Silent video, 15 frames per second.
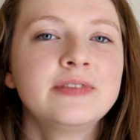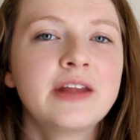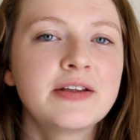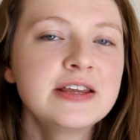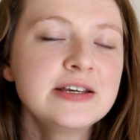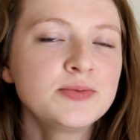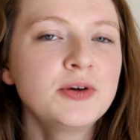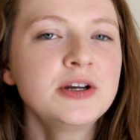
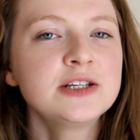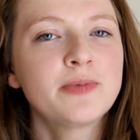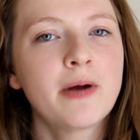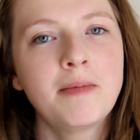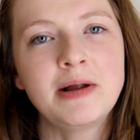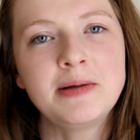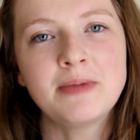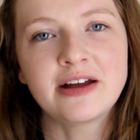Now this one is
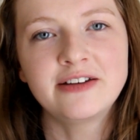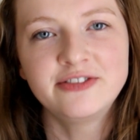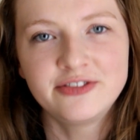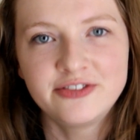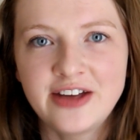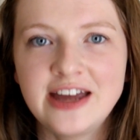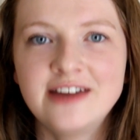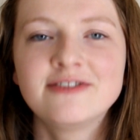probably my
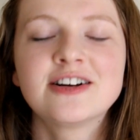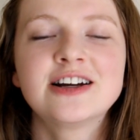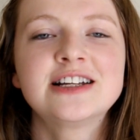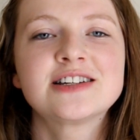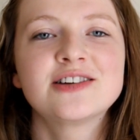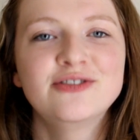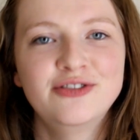favourite